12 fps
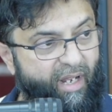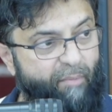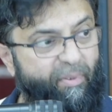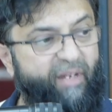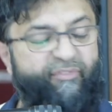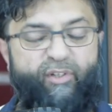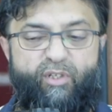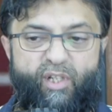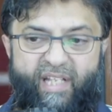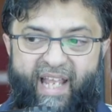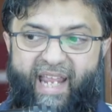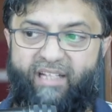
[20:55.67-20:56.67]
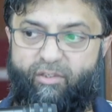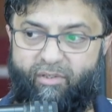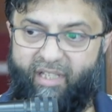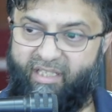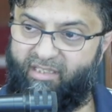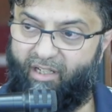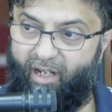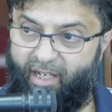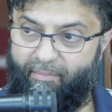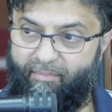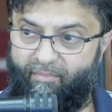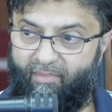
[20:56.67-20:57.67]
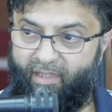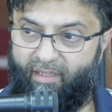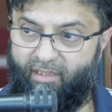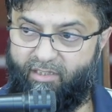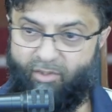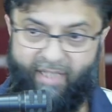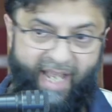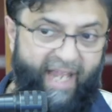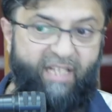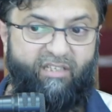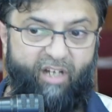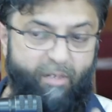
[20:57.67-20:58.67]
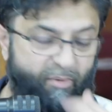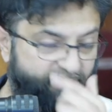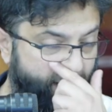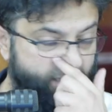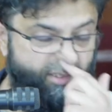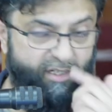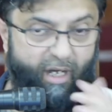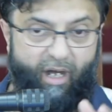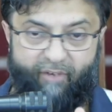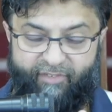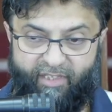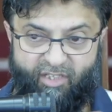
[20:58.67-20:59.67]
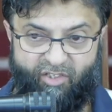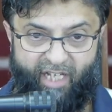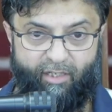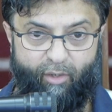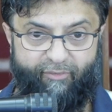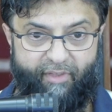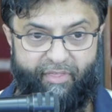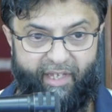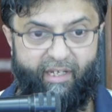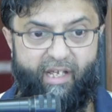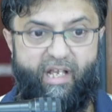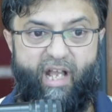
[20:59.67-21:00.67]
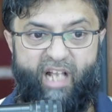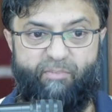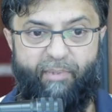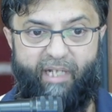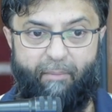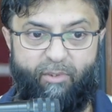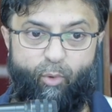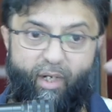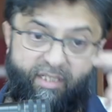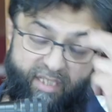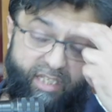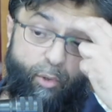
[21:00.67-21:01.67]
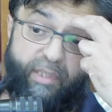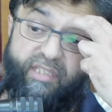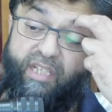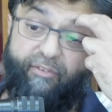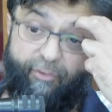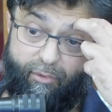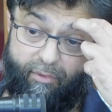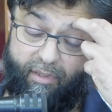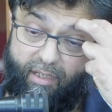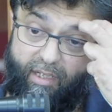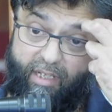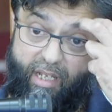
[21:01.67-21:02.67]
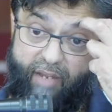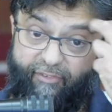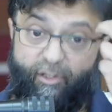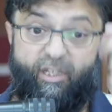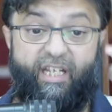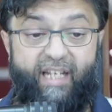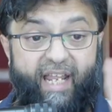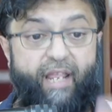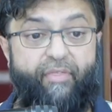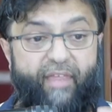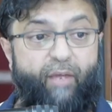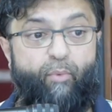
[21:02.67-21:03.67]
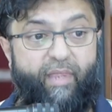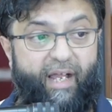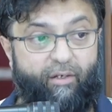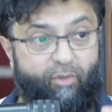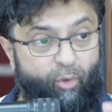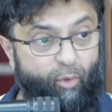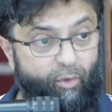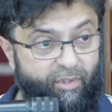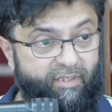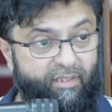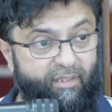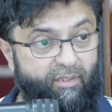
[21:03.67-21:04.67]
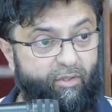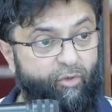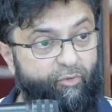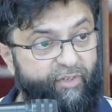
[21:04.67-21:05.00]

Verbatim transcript: But if you delay it to this time, to the end time of Asr, after the shadow of a thing has become twice, then you are sinful. If you delay it there without cause or